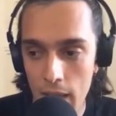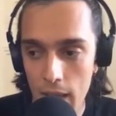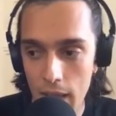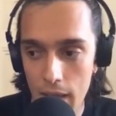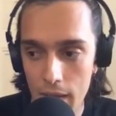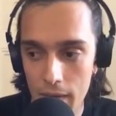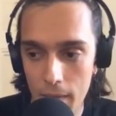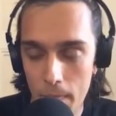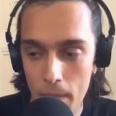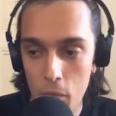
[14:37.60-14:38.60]

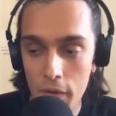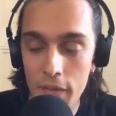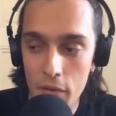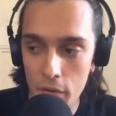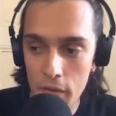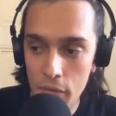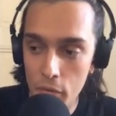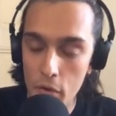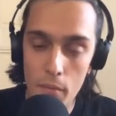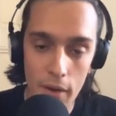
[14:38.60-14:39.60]
And what is going,
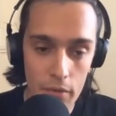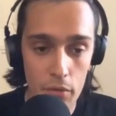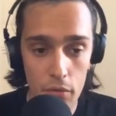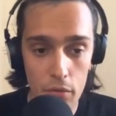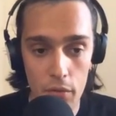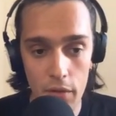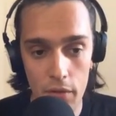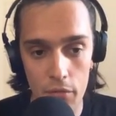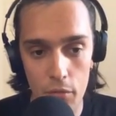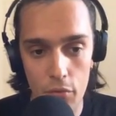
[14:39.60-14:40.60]
if we go back to the
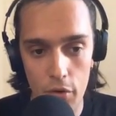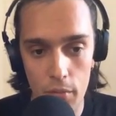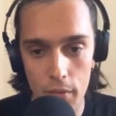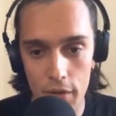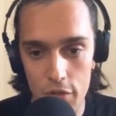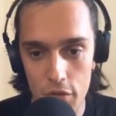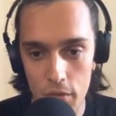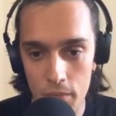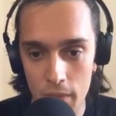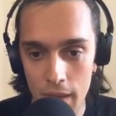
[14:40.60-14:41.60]
toolkit of the product
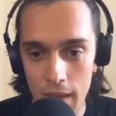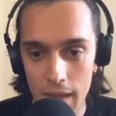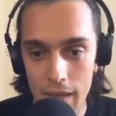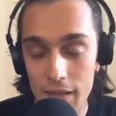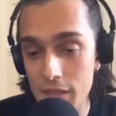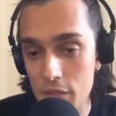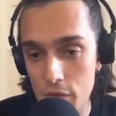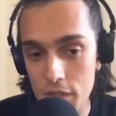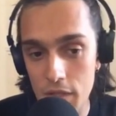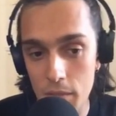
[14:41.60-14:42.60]
manager, it's
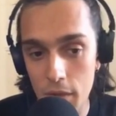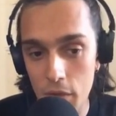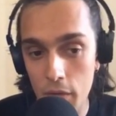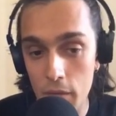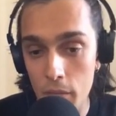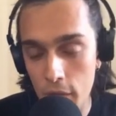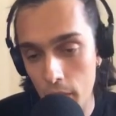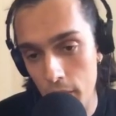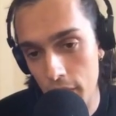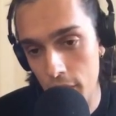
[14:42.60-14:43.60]
interesting because
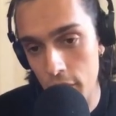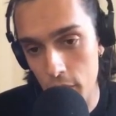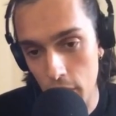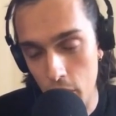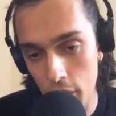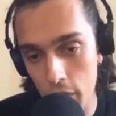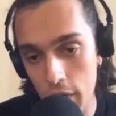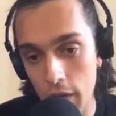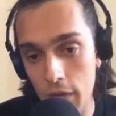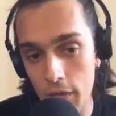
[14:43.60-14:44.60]
some methods will work
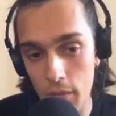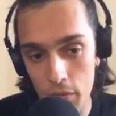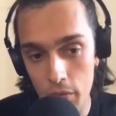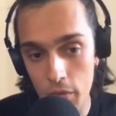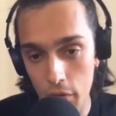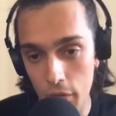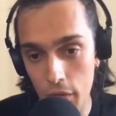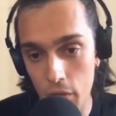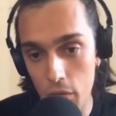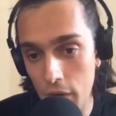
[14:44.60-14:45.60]
and some not.
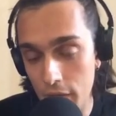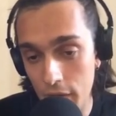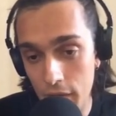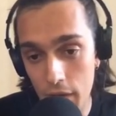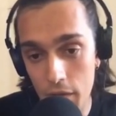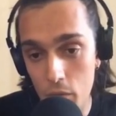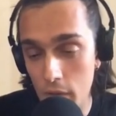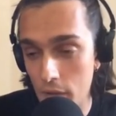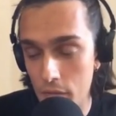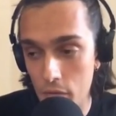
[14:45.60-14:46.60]
So, as I said,
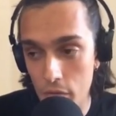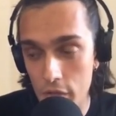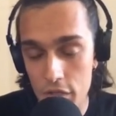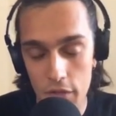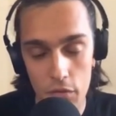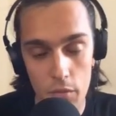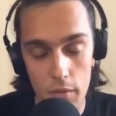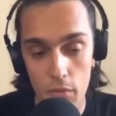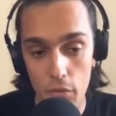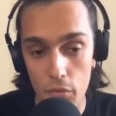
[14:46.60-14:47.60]
we have the great chance to be
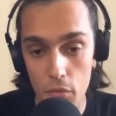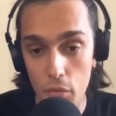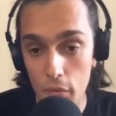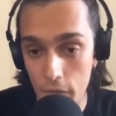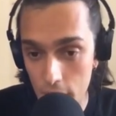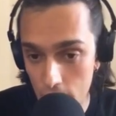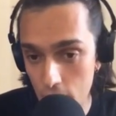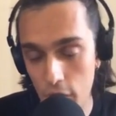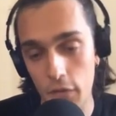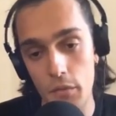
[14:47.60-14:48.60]
able to see
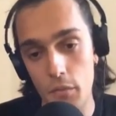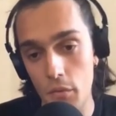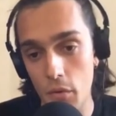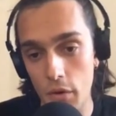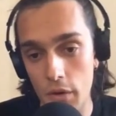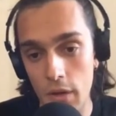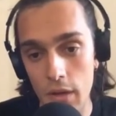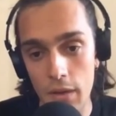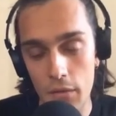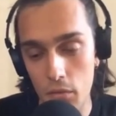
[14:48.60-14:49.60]
the customer work.
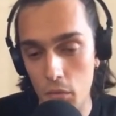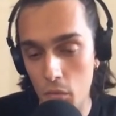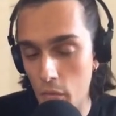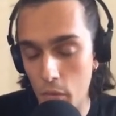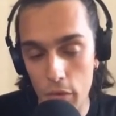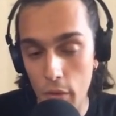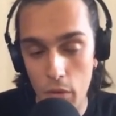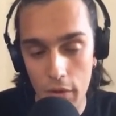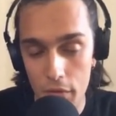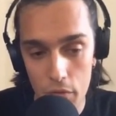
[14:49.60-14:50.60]
So, what we
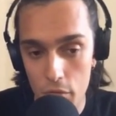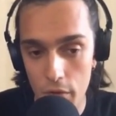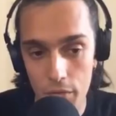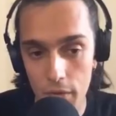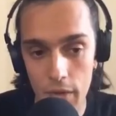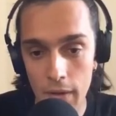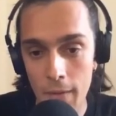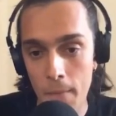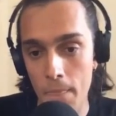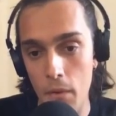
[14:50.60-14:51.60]
call ethnography
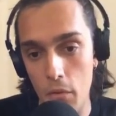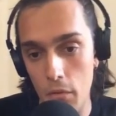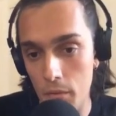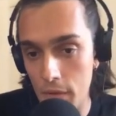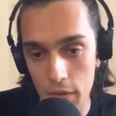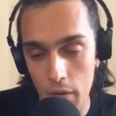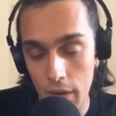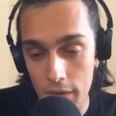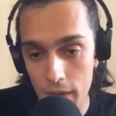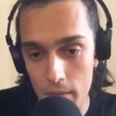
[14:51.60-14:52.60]
or being
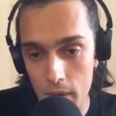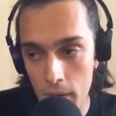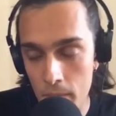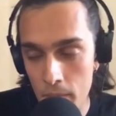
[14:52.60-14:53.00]
at Gemba.